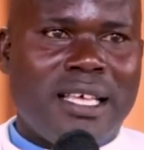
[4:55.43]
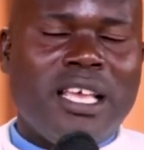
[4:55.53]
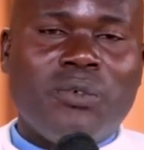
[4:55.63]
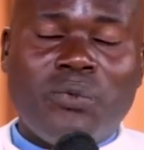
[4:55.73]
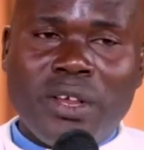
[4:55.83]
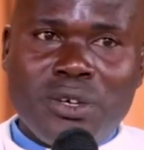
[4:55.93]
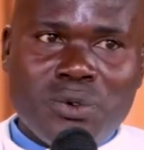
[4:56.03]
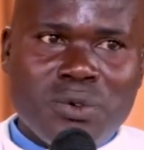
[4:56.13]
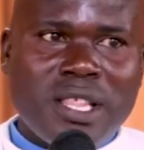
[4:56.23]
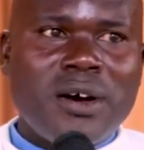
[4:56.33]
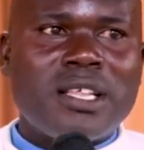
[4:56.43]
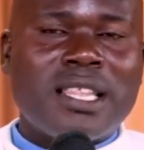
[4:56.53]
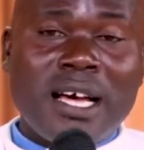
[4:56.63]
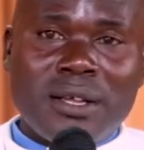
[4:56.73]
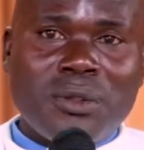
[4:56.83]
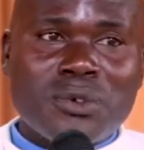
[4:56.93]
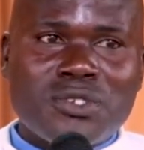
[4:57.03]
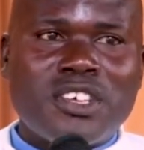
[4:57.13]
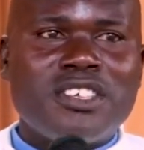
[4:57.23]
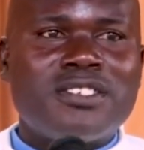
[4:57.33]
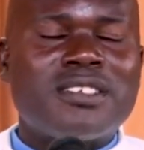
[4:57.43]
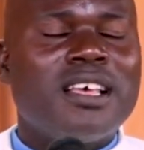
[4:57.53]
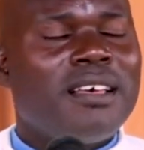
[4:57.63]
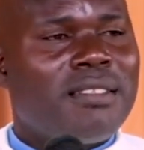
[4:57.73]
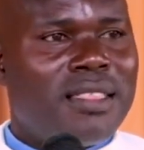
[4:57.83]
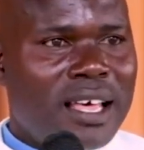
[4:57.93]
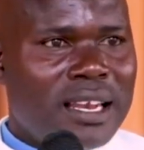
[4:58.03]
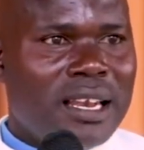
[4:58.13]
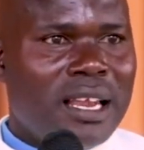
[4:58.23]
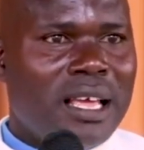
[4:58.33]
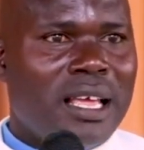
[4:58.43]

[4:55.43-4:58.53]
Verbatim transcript: If we do that, that, those things, then